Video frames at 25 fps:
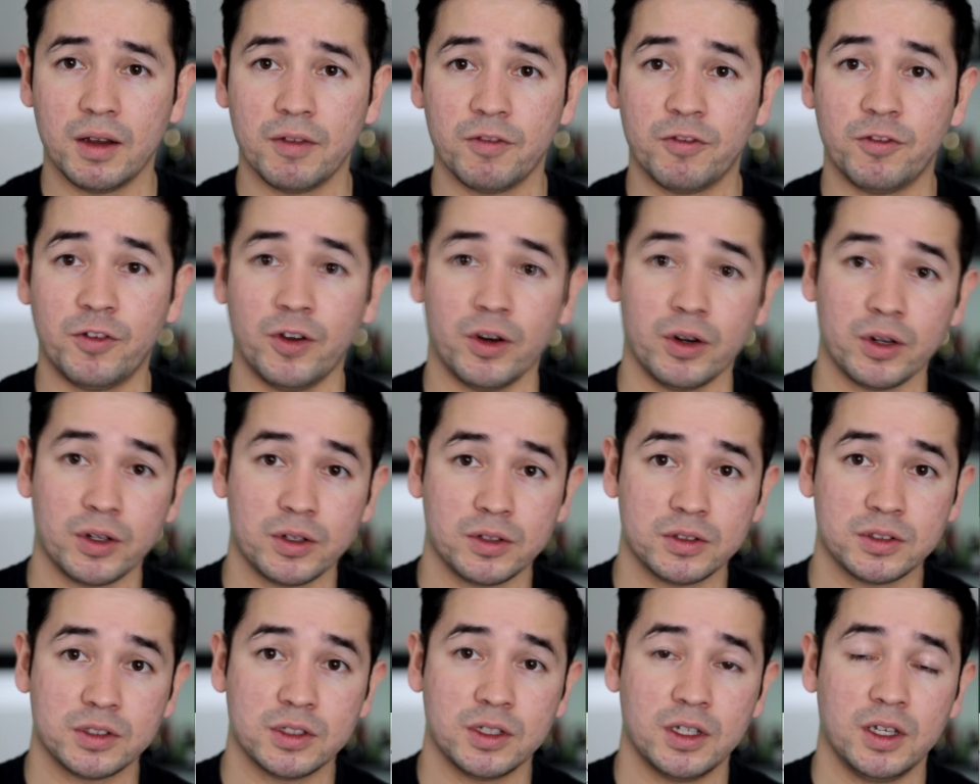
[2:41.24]

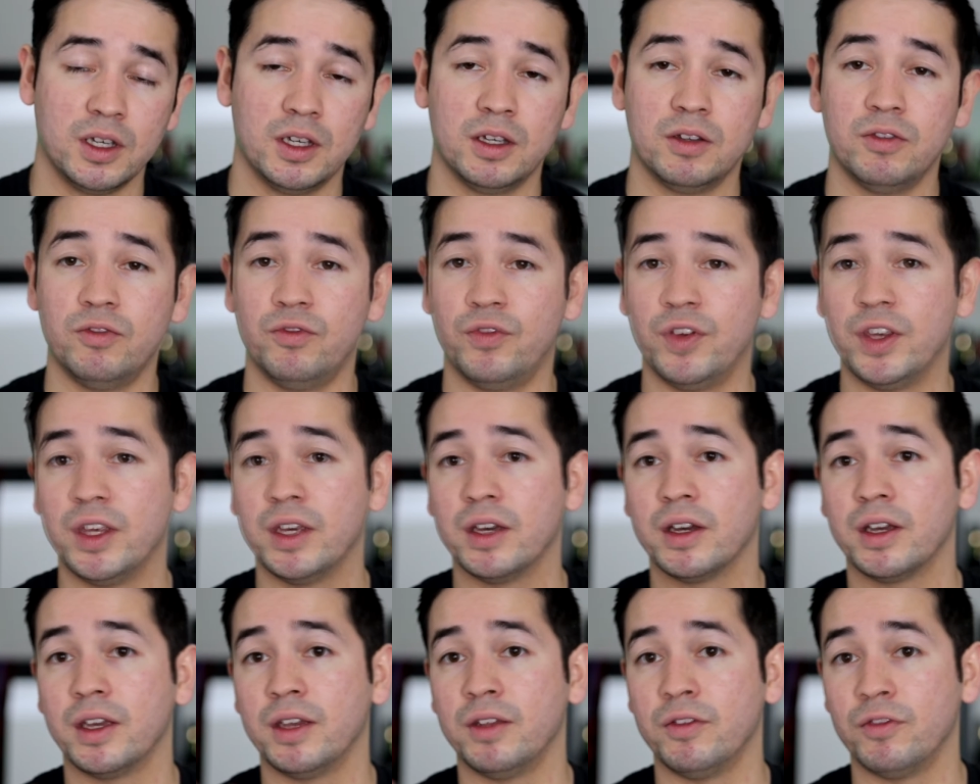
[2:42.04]
photos
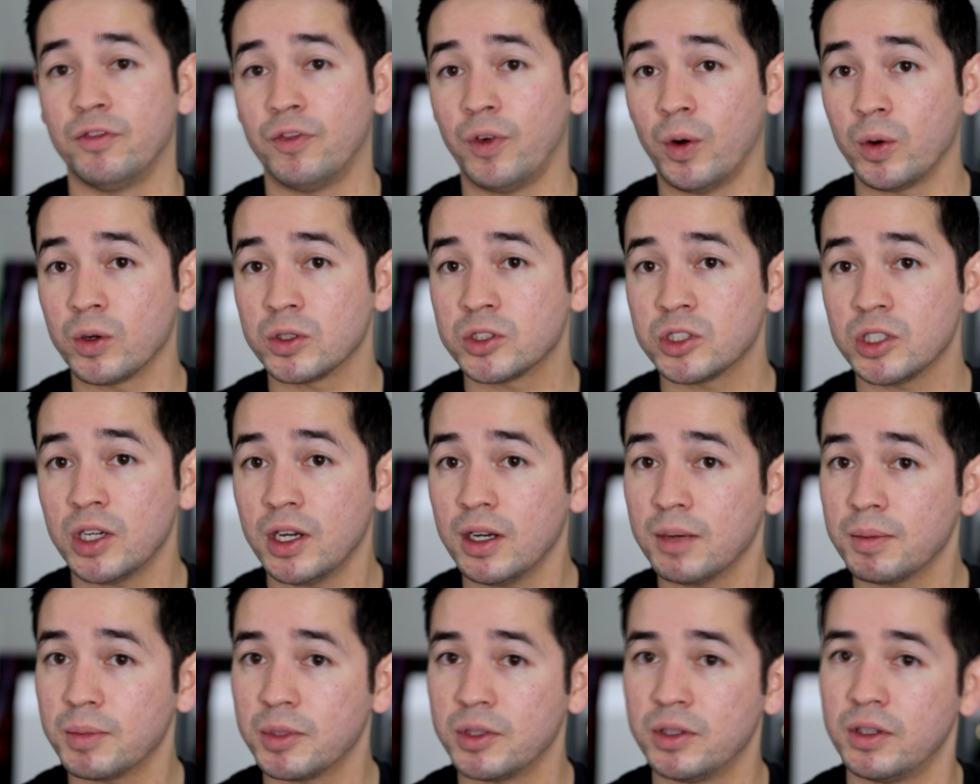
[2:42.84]
in
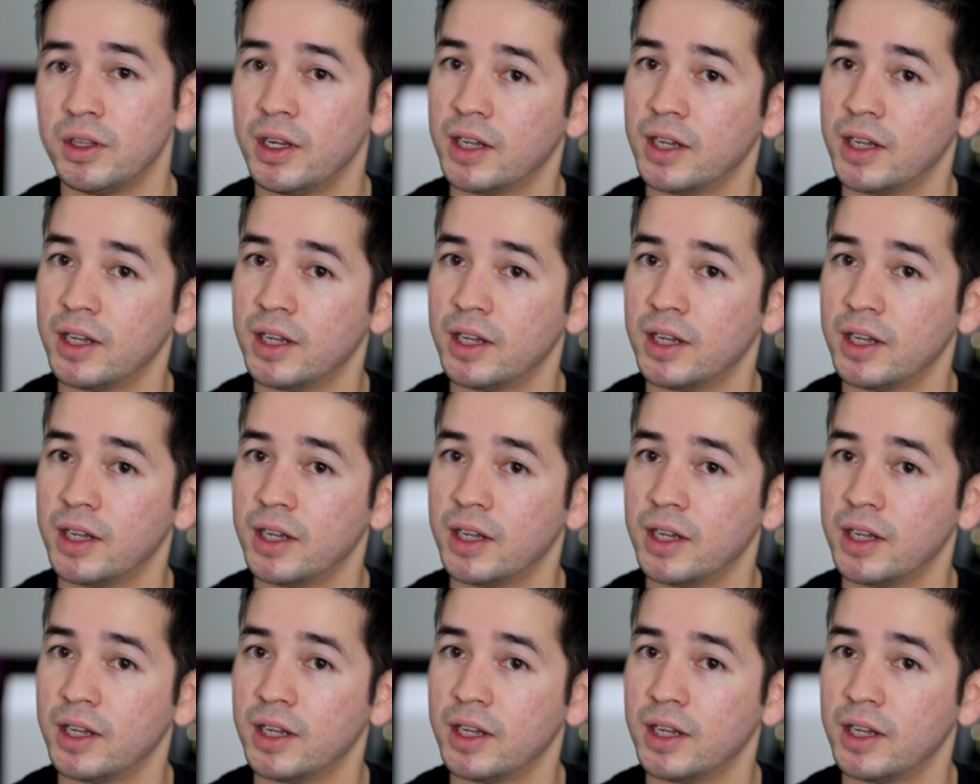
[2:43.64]
Photoshop.